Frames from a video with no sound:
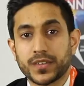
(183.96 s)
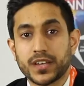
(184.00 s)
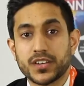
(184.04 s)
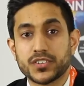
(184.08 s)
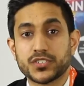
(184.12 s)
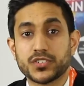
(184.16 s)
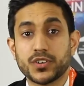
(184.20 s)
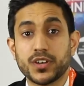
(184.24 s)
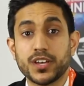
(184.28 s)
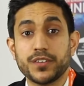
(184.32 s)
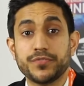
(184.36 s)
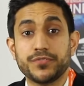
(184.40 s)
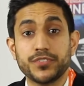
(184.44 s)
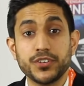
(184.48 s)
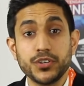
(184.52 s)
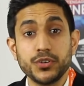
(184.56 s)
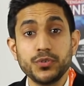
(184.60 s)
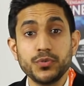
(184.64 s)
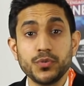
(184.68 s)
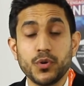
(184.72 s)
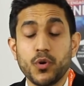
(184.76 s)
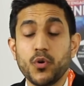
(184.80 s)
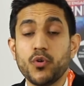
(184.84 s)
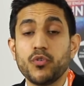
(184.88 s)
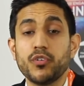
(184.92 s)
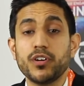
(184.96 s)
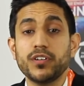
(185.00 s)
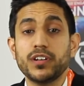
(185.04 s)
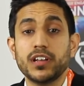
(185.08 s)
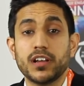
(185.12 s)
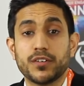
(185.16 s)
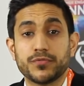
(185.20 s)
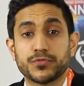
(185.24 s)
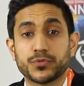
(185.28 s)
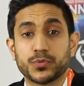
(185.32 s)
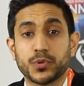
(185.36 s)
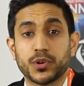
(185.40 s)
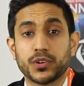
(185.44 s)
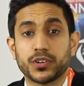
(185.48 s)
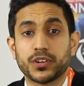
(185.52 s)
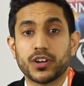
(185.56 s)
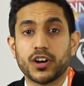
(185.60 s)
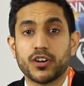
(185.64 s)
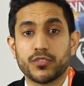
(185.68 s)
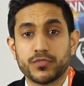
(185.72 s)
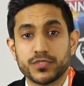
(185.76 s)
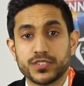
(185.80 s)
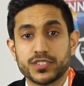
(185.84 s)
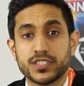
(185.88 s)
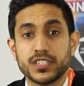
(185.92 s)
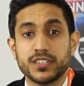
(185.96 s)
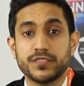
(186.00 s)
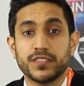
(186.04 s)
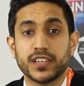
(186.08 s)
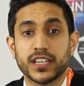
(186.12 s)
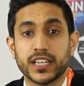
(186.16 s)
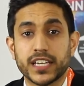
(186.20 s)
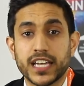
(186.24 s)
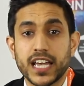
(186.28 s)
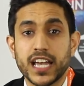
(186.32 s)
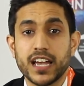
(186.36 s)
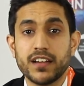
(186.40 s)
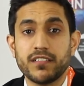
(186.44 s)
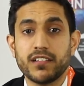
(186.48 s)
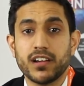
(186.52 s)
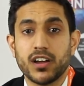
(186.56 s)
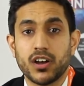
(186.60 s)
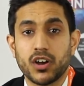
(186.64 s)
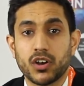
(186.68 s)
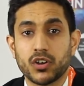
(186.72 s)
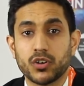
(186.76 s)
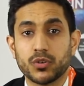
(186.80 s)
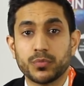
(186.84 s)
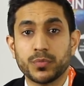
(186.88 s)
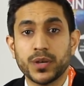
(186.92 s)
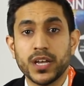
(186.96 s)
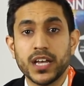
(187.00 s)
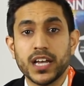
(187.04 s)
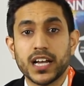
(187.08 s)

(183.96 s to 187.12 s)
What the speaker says: So if you or a loved one are receiving care at home,